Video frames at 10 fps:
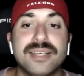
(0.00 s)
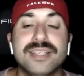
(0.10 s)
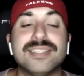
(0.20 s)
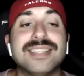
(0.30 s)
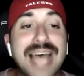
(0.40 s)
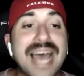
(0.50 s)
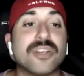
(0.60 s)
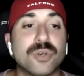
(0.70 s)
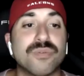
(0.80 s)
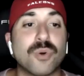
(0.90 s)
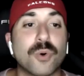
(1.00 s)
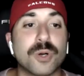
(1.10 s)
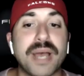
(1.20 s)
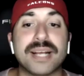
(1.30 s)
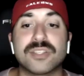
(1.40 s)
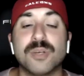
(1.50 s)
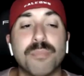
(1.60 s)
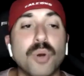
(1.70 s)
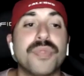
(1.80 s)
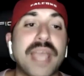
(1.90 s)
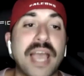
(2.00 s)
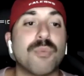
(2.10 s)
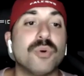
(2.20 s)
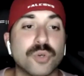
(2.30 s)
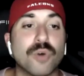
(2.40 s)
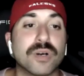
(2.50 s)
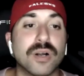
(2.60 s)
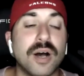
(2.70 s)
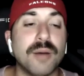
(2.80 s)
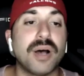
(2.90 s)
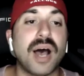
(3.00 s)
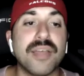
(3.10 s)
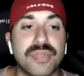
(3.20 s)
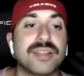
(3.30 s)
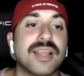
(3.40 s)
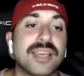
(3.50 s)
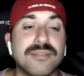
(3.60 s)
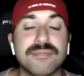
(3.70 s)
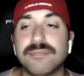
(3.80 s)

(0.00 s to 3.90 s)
is that good of a quarterback to put the Cowboys over a hump. I think they can